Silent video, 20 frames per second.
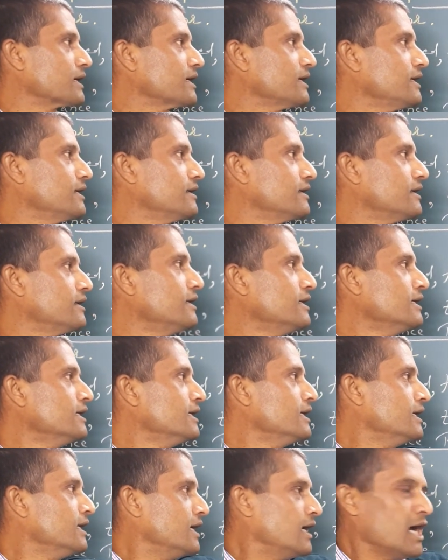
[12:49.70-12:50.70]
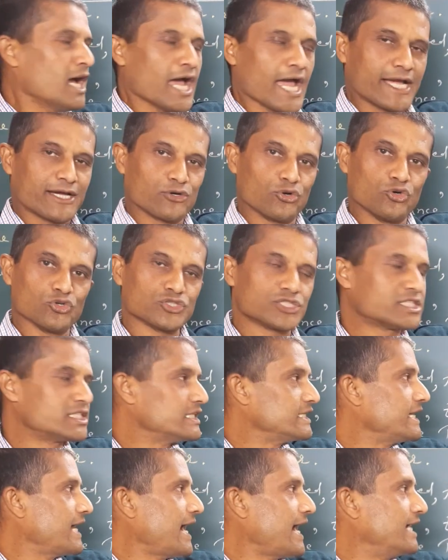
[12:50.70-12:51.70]
here across
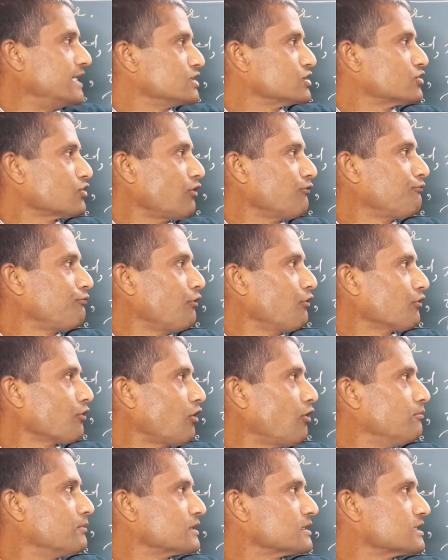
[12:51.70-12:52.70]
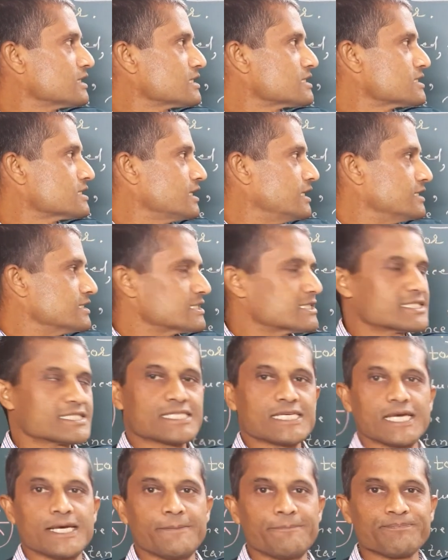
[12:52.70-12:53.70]
the ends of 4 ohm
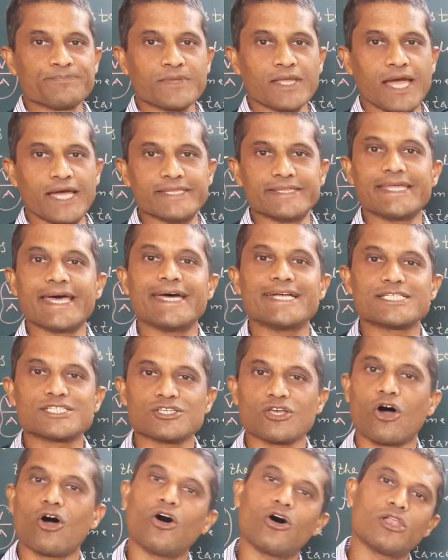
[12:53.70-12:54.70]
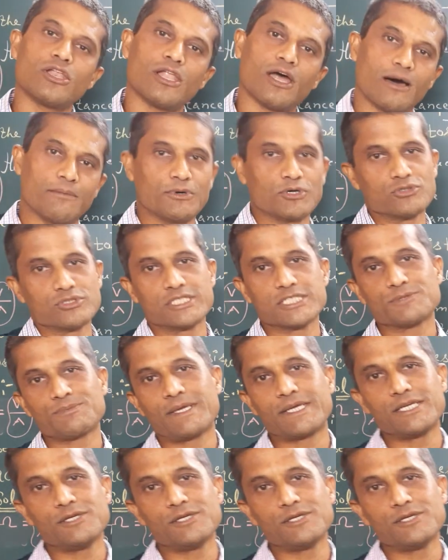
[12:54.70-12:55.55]
resistance. And that's all about this very